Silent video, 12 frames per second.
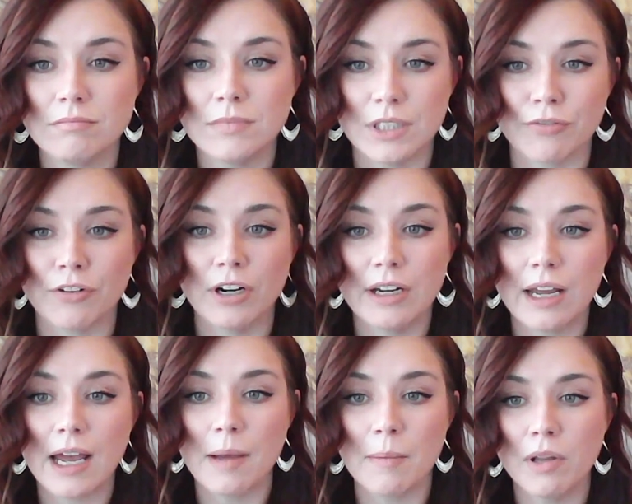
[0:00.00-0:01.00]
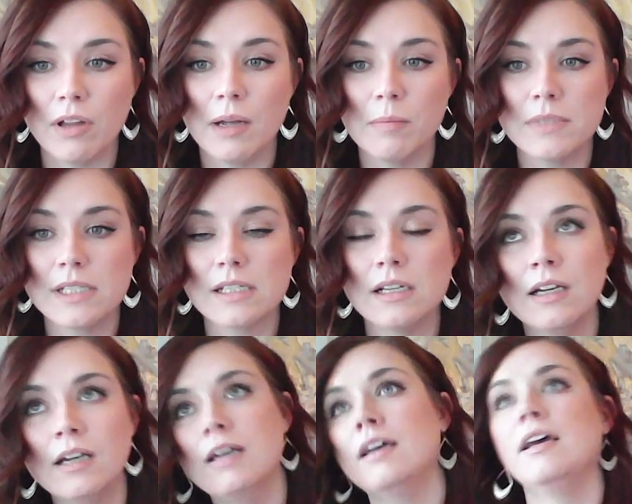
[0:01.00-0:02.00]
different MLMs.
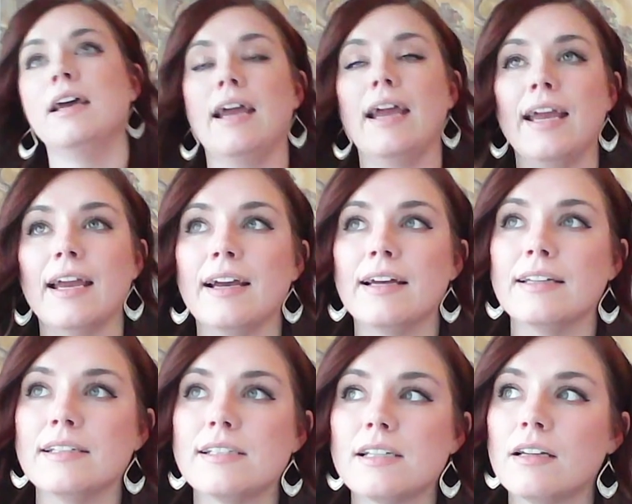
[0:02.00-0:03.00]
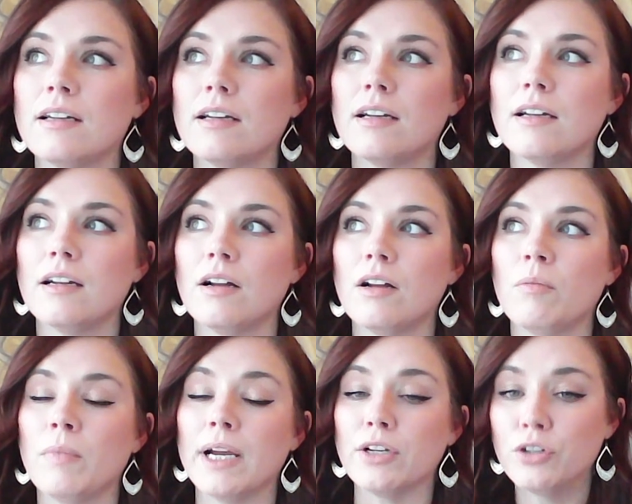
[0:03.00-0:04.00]
And
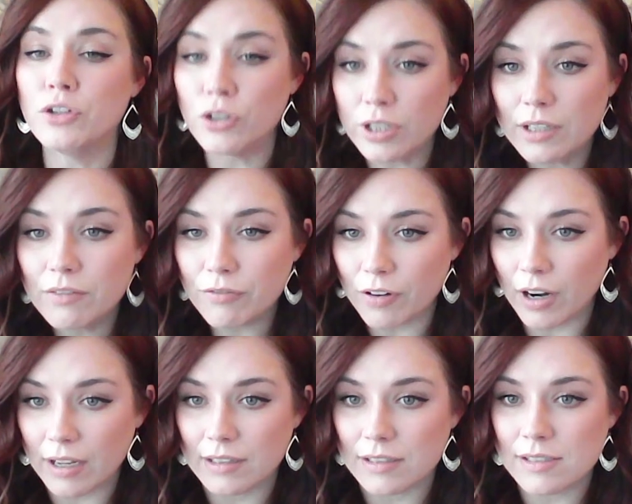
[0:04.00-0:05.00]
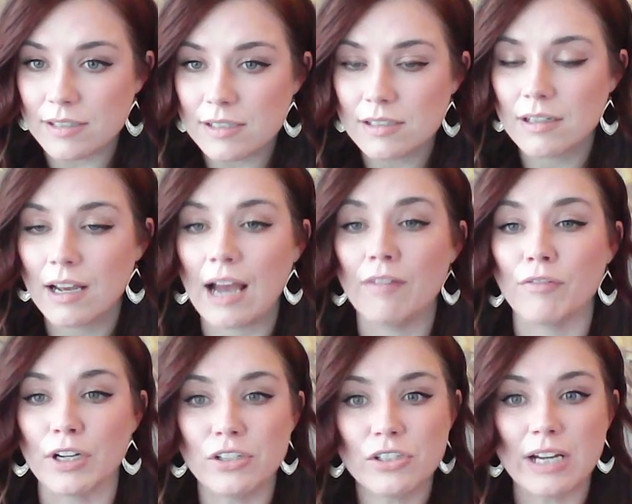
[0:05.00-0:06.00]
my good friends have
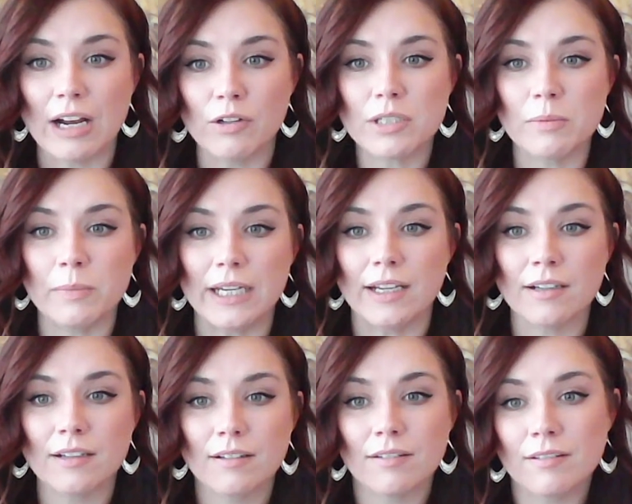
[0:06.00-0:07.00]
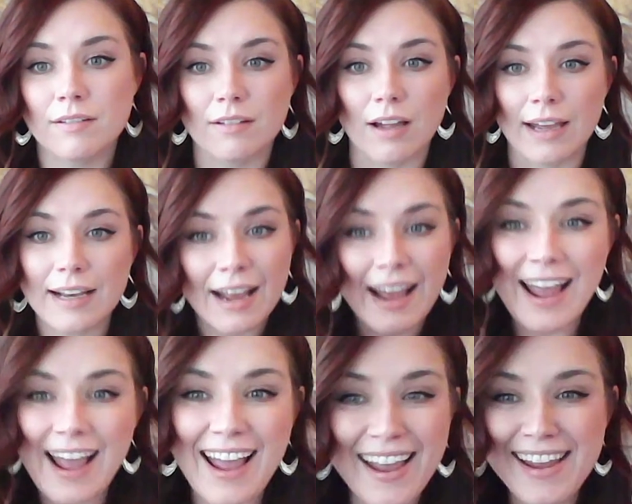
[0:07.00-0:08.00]
reached out to me like,
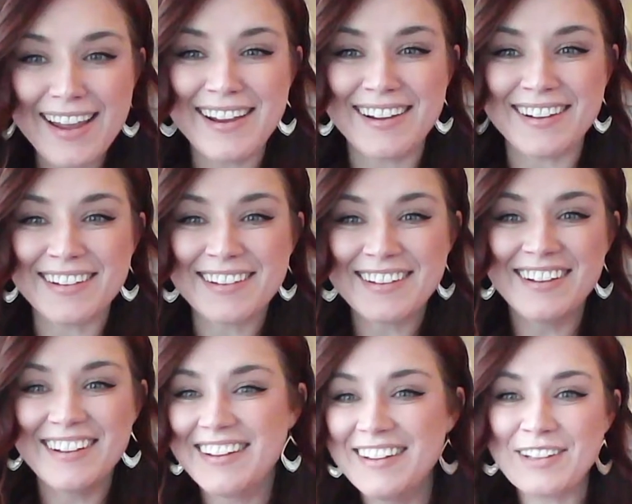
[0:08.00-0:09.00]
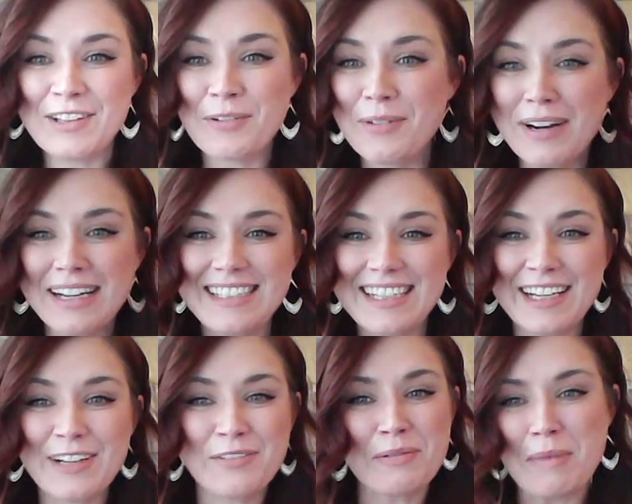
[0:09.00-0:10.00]
hey, look what I
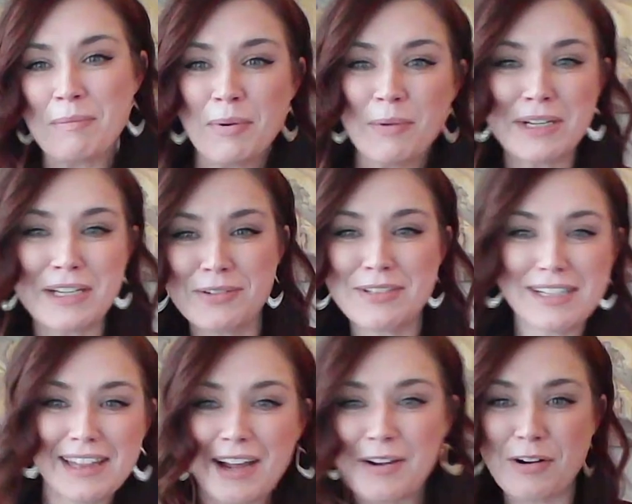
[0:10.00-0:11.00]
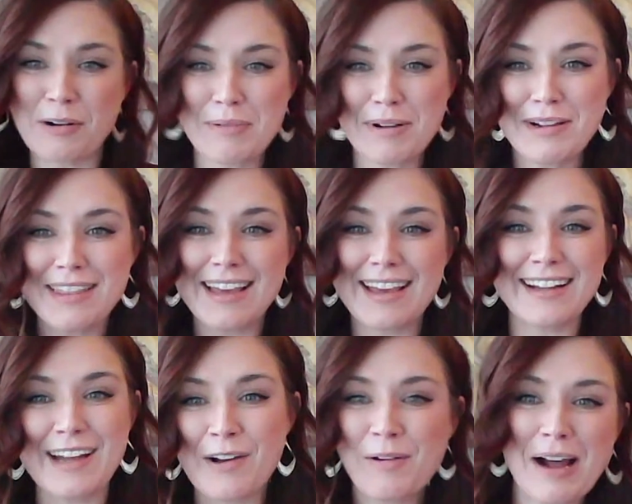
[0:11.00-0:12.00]
did. Remember when you did that Arbonne thing?
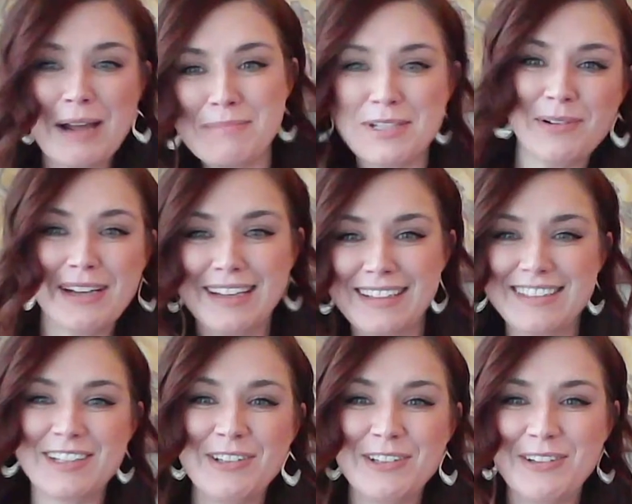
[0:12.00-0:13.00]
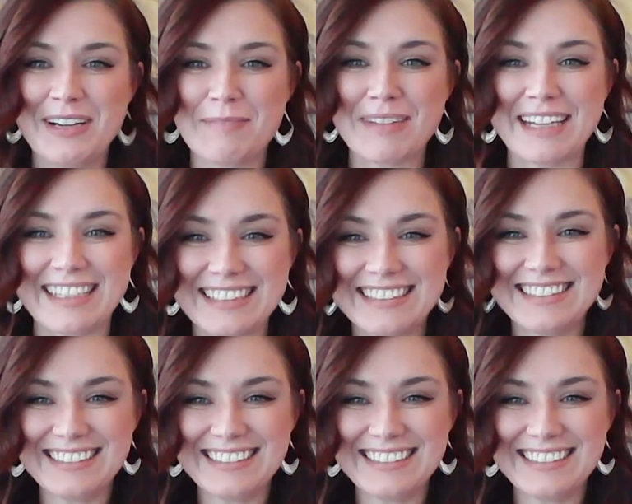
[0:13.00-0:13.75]
Now I'm doing it too. And I'm like,